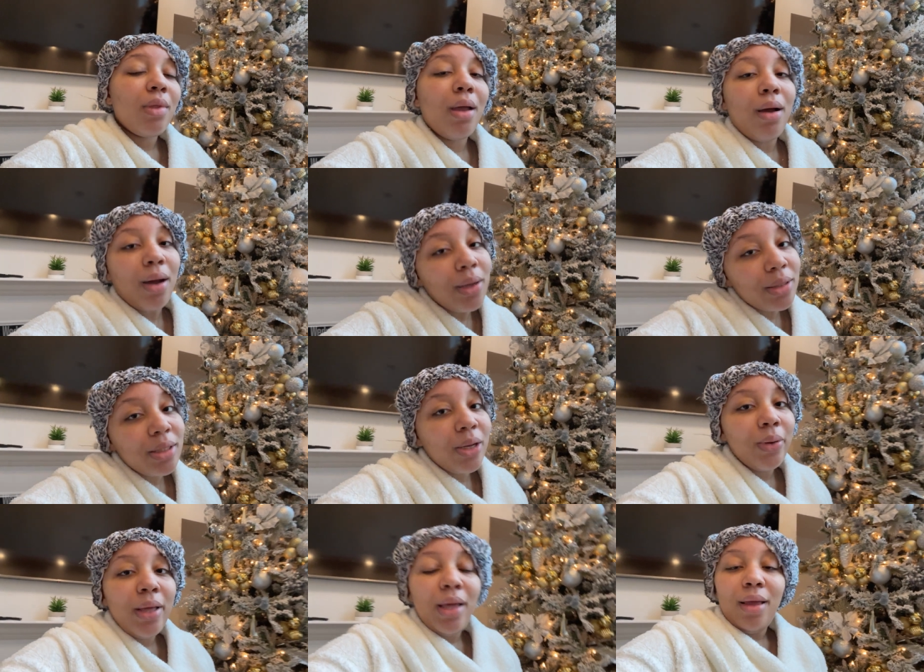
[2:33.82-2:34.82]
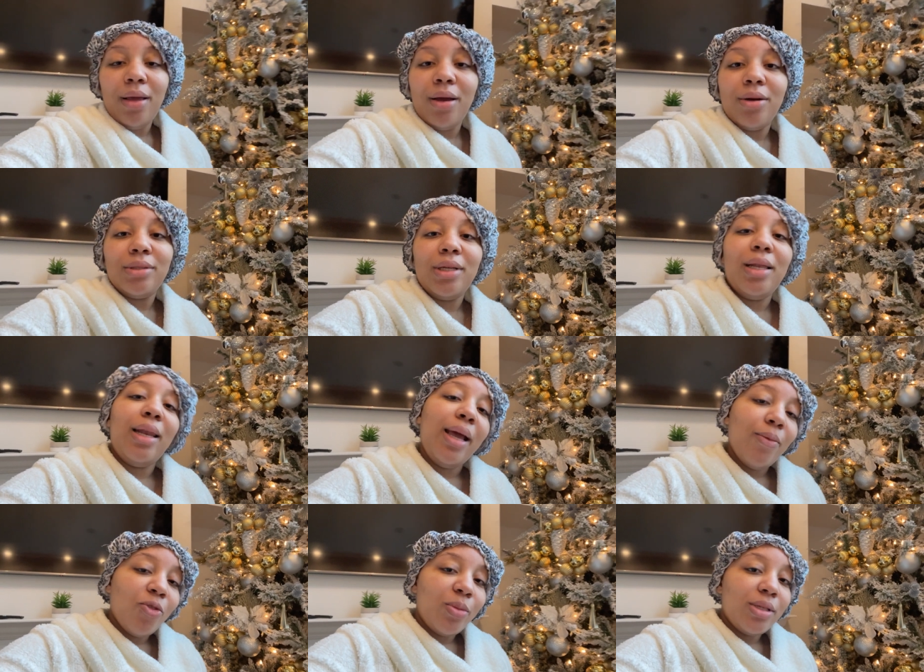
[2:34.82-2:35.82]
Also, your girl's
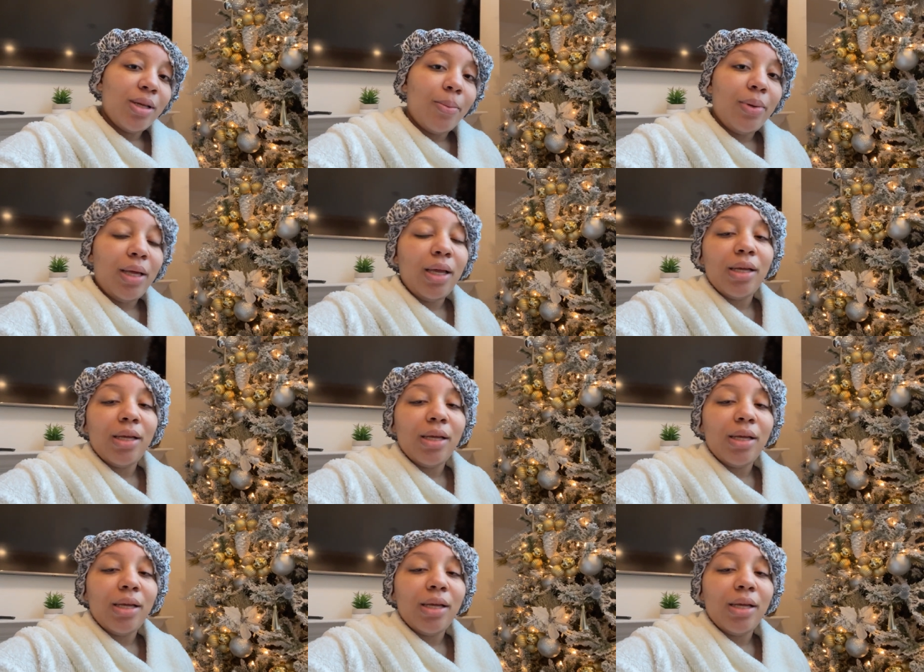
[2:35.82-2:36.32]
glam room is complete.